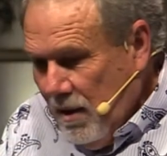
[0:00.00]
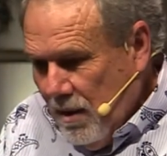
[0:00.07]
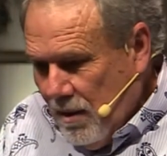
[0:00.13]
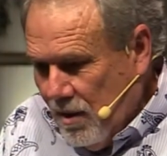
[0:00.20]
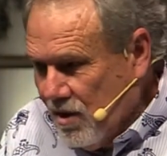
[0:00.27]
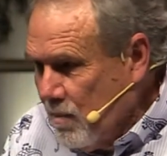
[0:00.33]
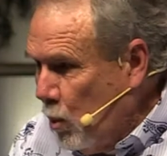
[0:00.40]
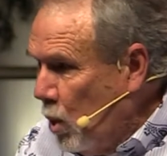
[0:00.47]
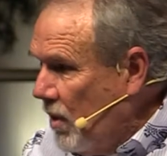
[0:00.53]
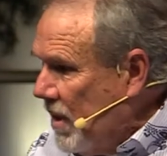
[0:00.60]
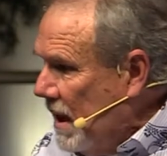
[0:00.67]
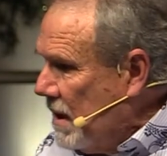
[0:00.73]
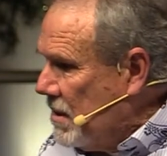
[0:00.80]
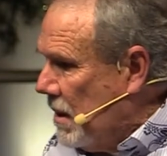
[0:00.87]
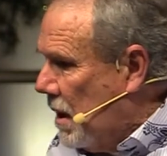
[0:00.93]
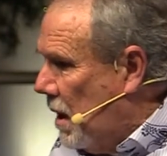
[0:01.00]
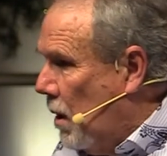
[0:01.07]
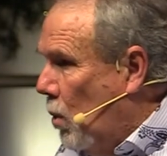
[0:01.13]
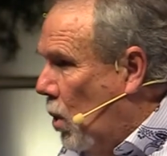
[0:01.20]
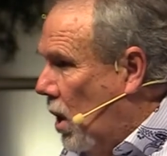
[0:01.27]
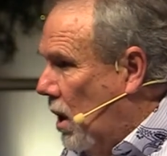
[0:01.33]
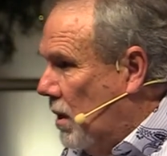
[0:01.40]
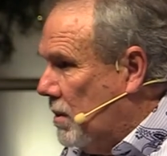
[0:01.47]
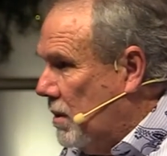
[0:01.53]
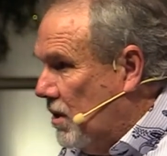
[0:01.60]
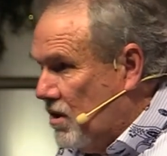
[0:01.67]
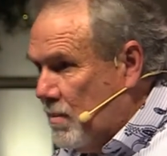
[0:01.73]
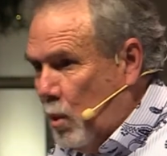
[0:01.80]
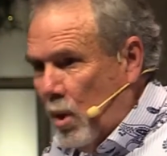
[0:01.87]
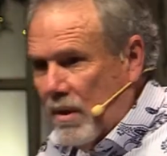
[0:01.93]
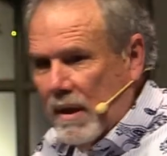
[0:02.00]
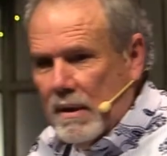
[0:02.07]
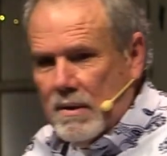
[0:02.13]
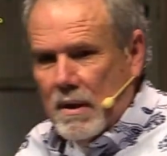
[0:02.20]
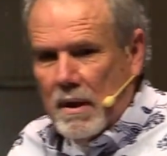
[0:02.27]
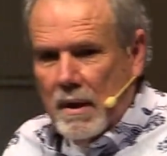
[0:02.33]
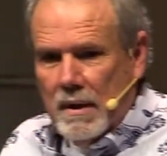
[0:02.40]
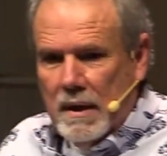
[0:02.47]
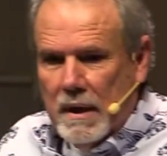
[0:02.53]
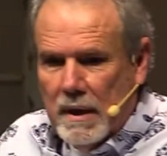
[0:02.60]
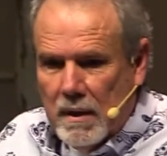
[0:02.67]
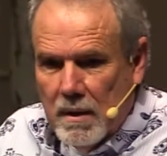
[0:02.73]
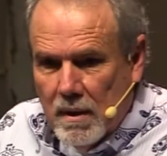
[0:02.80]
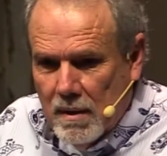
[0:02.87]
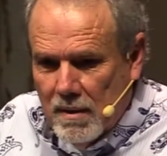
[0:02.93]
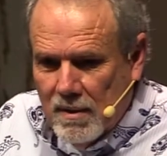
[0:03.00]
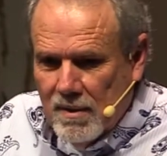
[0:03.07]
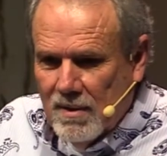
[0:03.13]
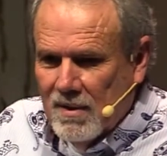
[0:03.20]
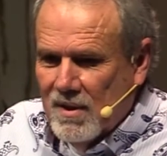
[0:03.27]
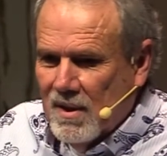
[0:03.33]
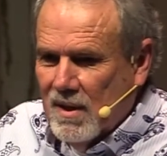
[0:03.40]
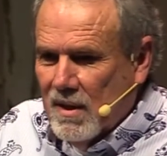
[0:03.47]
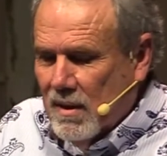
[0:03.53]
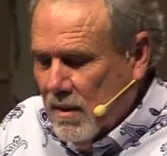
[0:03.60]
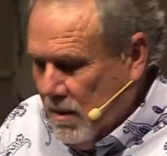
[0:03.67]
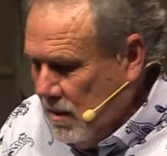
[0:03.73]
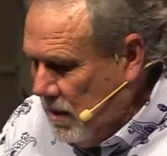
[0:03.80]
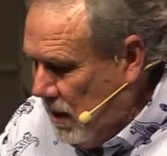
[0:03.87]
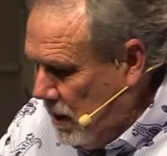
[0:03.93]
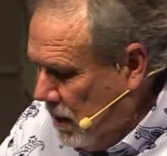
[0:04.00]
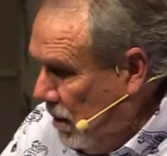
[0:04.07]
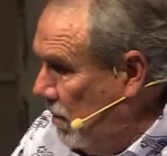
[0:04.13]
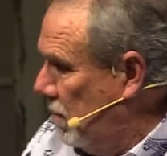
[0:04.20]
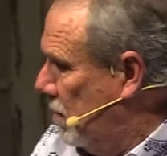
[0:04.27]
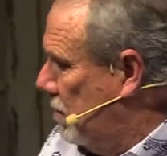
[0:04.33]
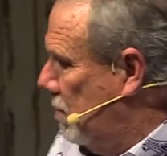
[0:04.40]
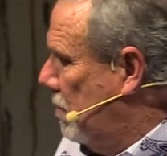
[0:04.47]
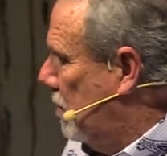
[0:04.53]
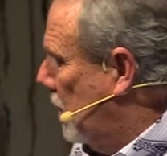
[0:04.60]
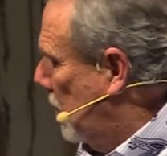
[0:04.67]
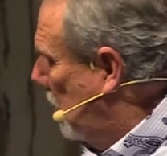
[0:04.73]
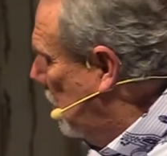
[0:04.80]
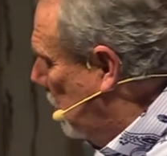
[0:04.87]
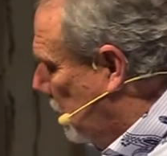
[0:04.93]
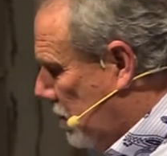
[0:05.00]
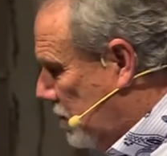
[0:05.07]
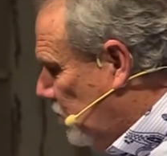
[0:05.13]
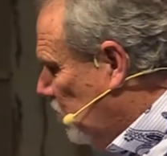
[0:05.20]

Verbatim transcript: There's more things that I want, there's more things that I need. It's like, oh.